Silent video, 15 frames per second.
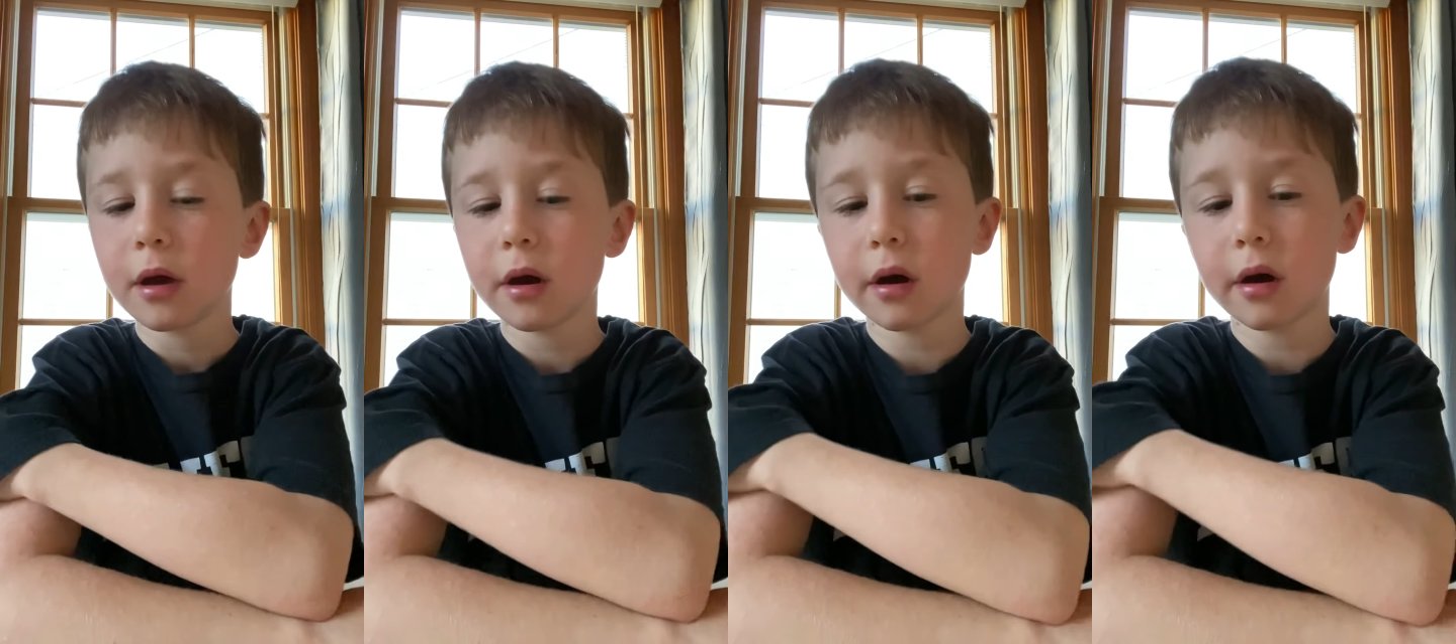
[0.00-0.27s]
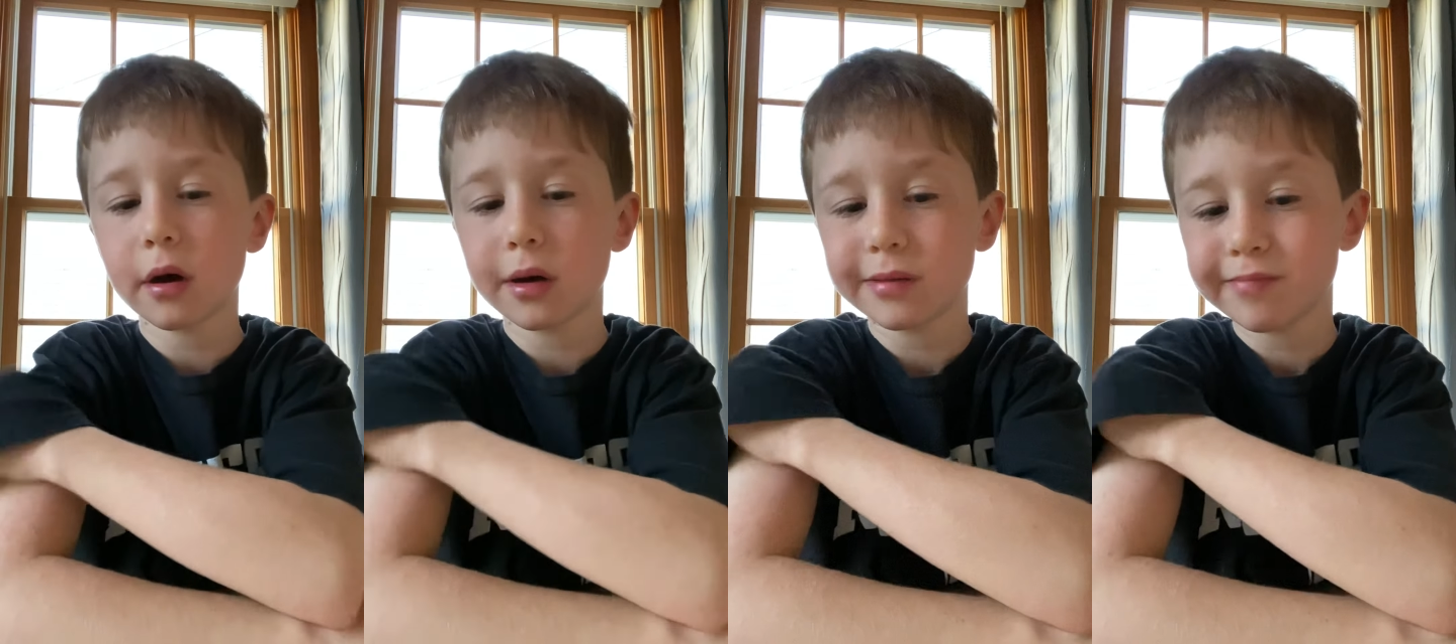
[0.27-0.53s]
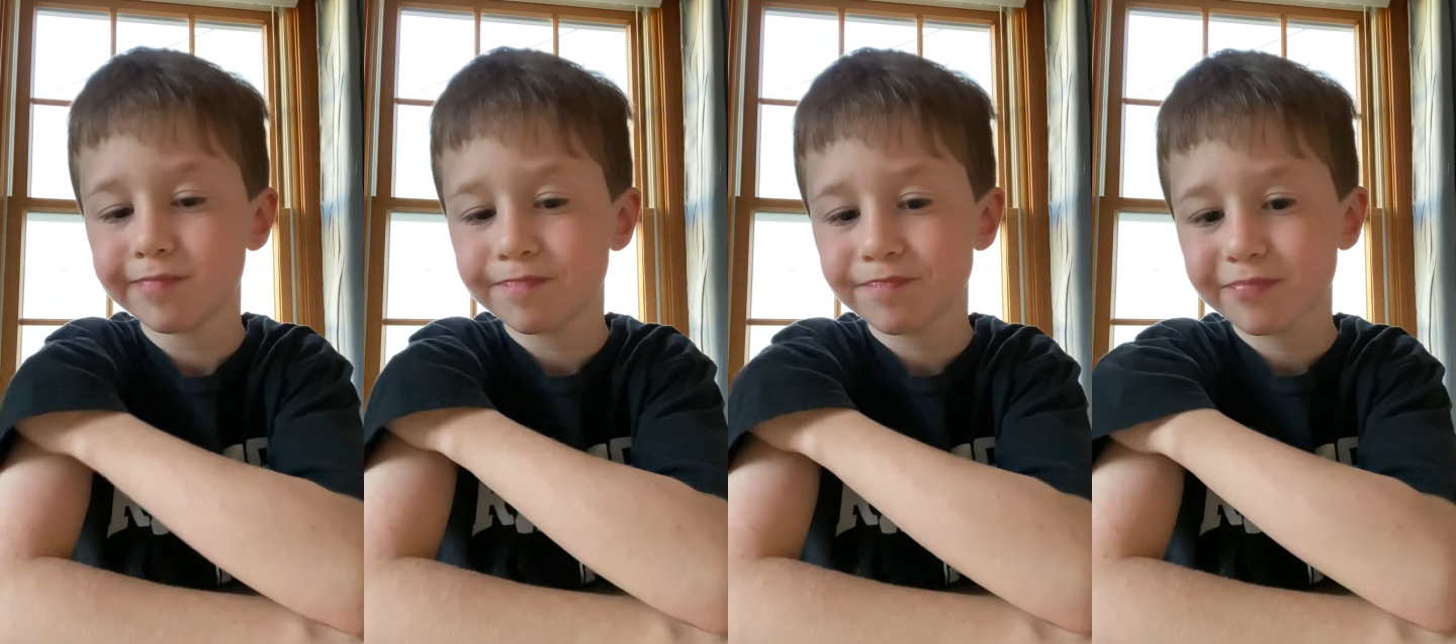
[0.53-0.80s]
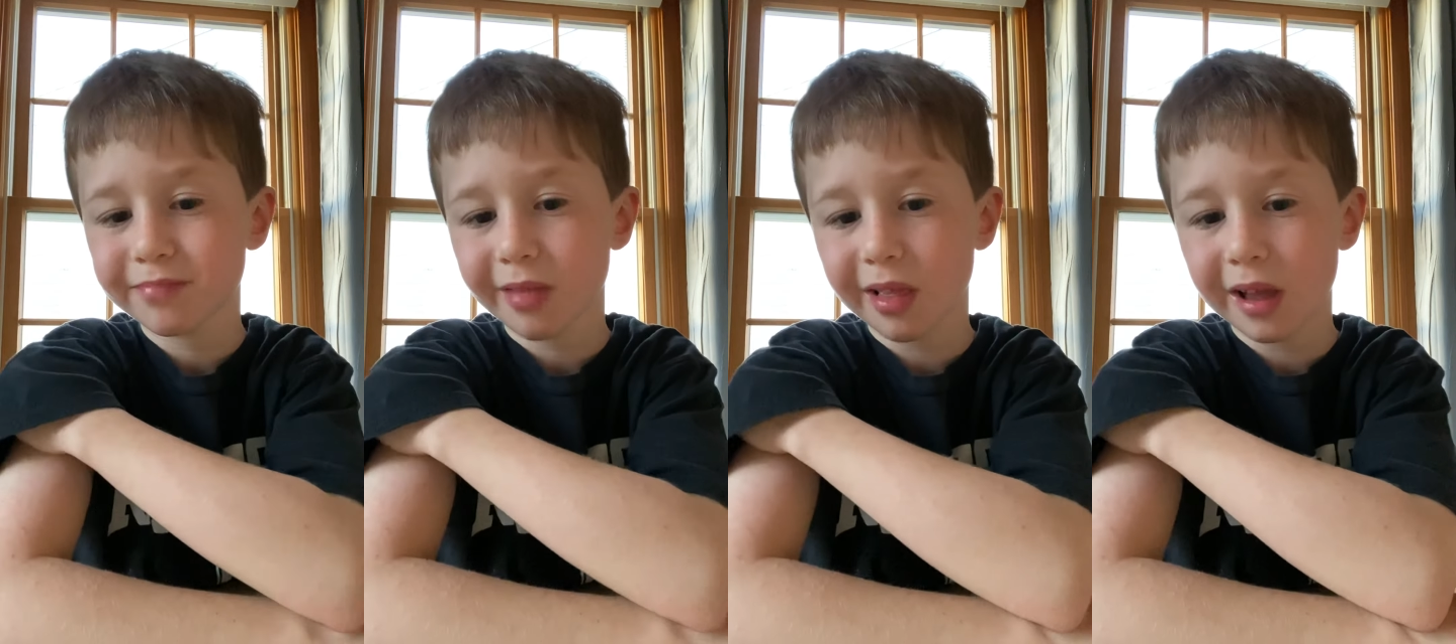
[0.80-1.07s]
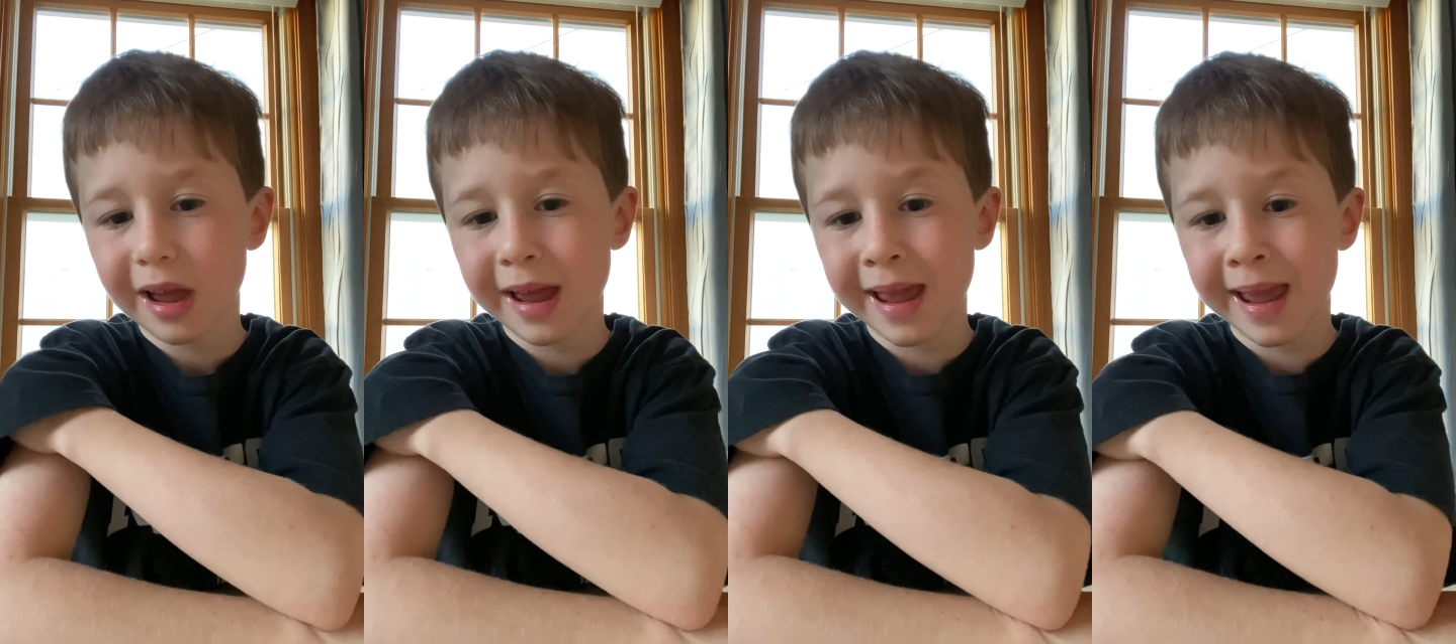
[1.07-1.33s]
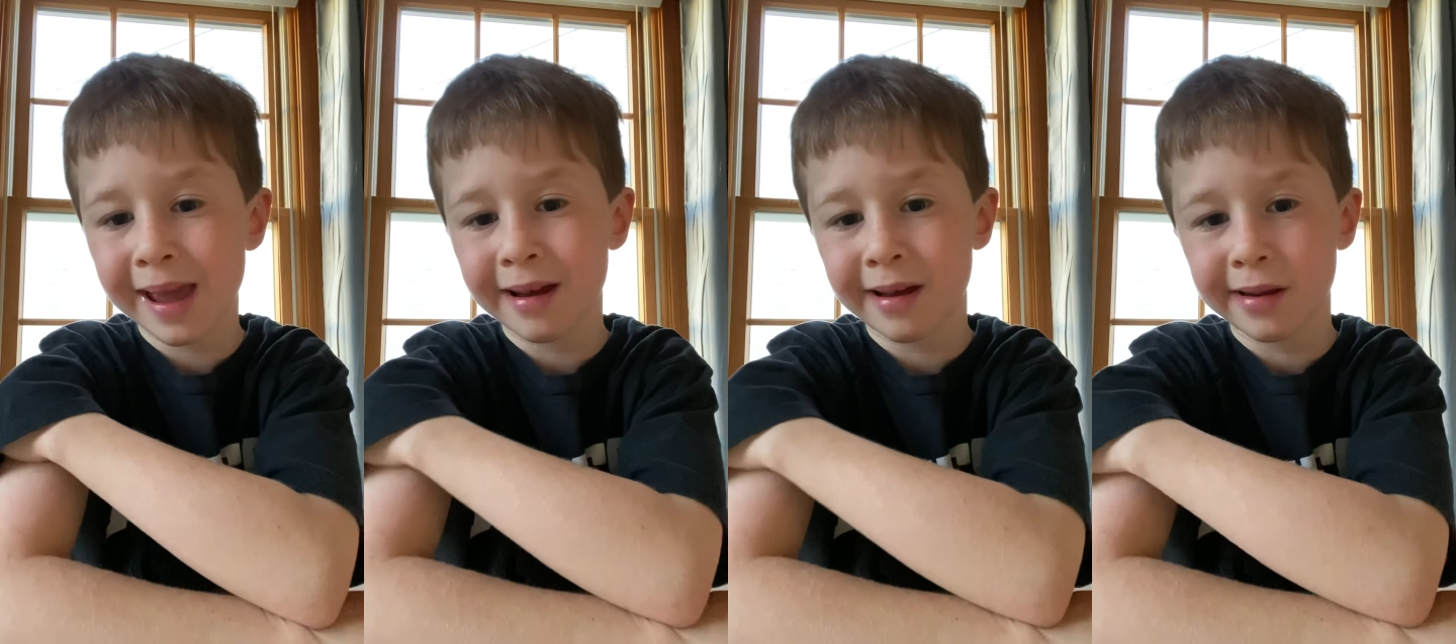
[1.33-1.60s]
Um,
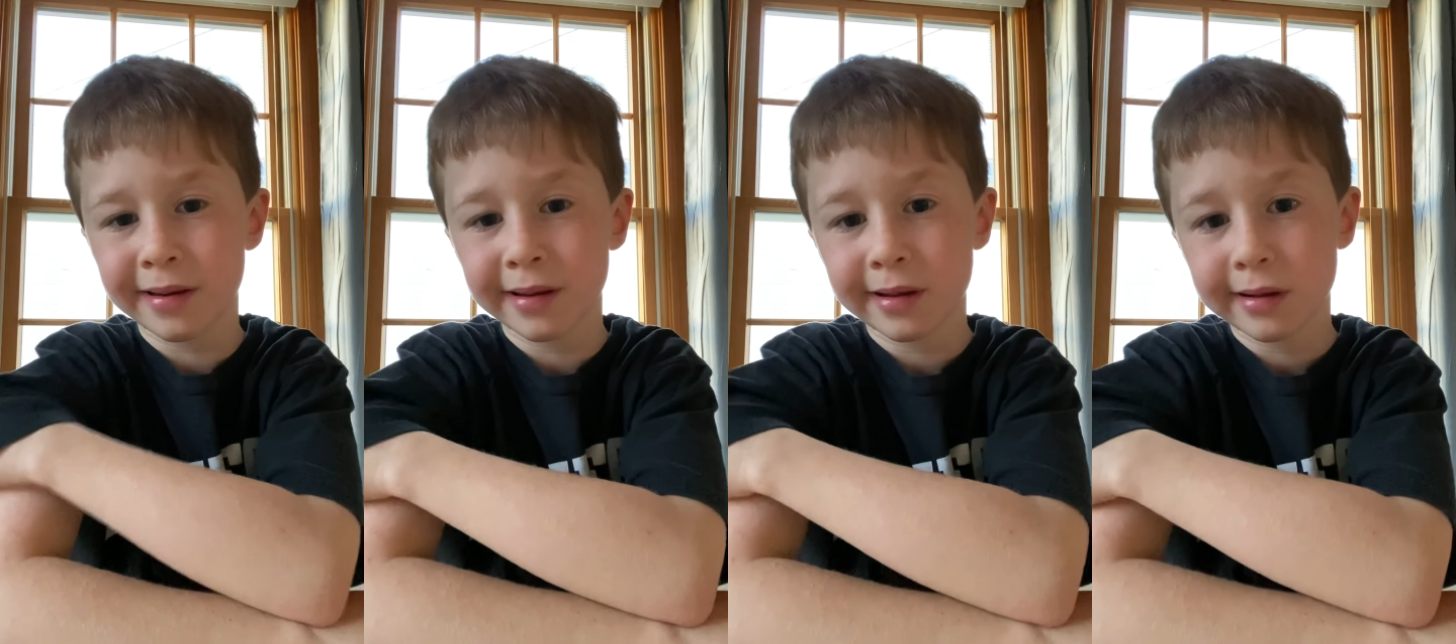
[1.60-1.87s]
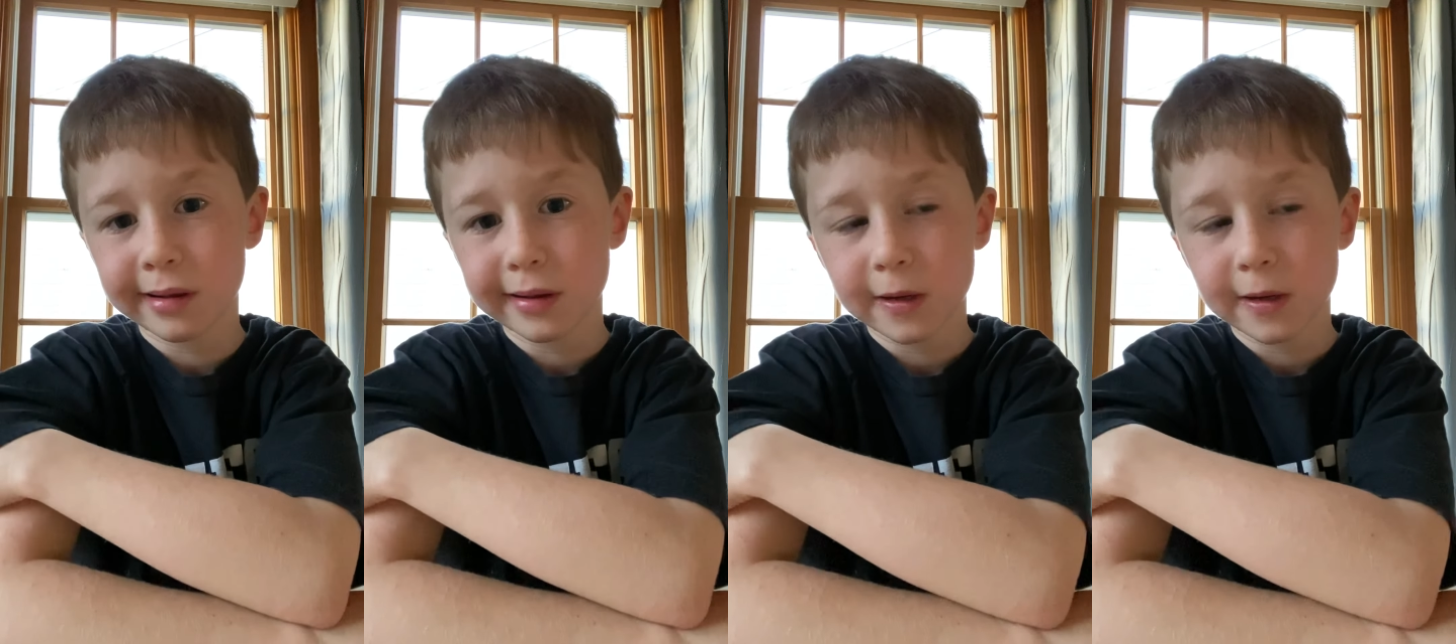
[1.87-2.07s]
and